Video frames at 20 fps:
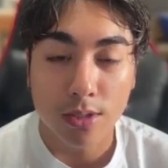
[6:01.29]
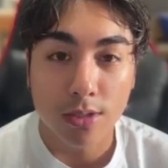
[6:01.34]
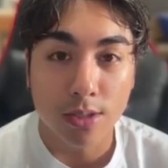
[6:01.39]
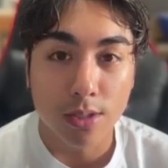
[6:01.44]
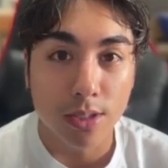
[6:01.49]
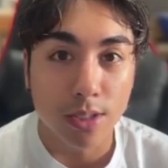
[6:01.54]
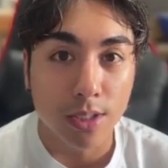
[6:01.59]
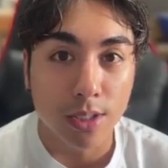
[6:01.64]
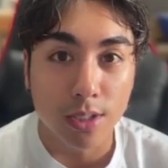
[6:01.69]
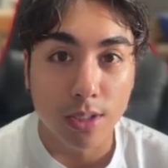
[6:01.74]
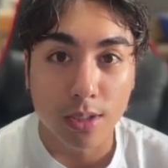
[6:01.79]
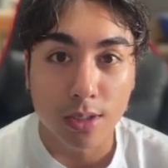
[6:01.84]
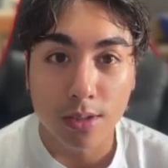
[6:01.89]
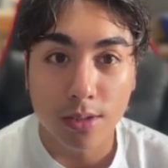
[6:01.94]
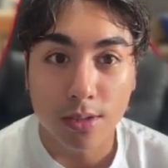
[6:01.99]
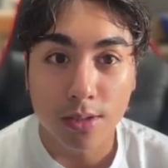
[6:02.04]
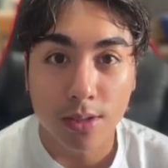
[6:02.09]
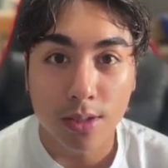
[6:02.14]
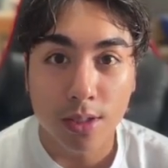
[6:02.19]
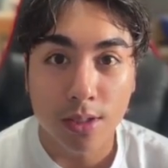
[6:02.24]

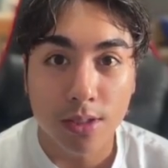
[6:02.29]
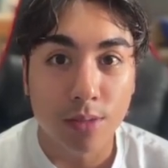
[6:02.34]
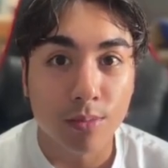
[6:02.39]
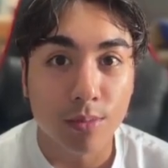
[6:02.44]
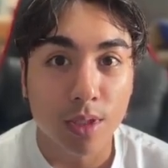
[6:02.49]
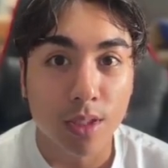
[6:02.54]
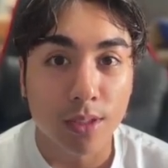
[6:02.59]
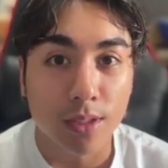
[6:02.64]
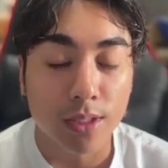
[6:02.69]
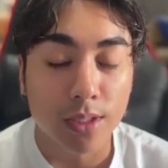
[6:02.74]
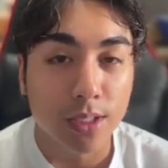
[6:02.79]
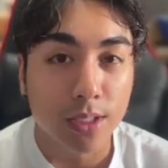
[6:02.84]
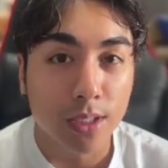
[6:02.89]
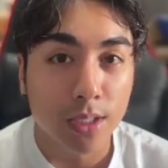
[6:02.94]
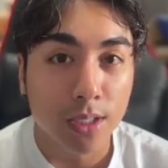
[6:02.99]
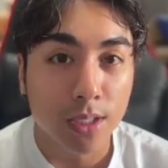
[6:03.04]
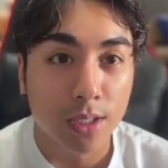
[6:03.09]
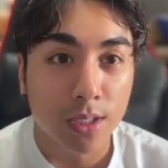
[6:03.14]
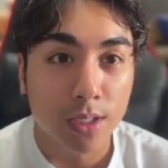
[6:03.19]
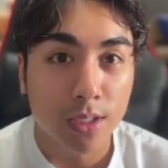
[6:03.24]
saying something like
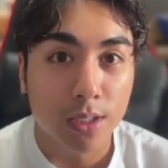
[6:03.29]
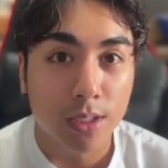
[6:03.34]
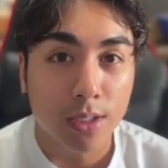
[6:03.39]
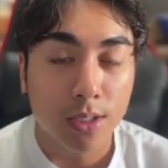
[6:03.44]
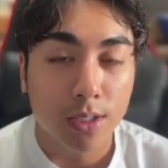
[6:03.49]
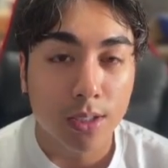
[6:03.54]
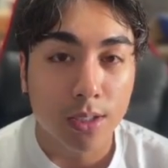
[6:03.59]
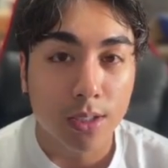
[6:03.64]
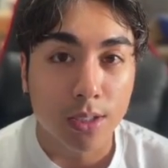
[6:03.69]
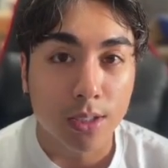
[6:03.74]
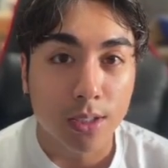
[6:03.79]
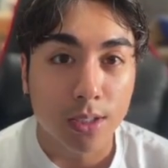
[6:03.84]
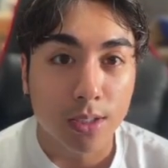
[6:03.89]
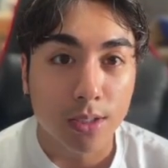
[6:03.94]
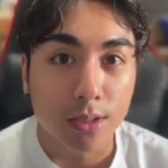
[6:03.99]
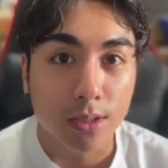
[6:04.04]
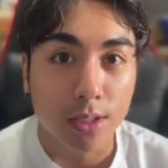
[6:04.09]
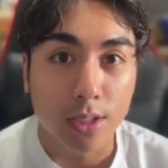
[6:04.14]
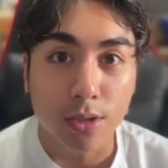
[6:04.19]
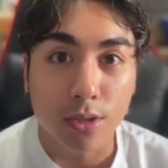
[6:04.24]

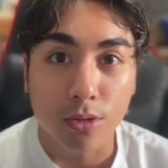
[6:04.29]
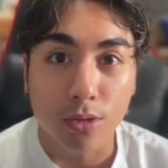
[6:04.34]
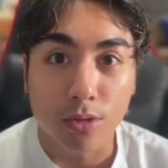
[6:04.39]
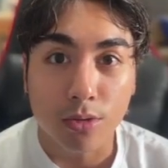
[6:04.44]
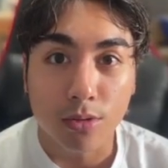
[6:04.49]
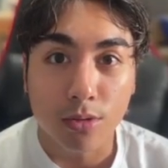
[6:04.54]
legal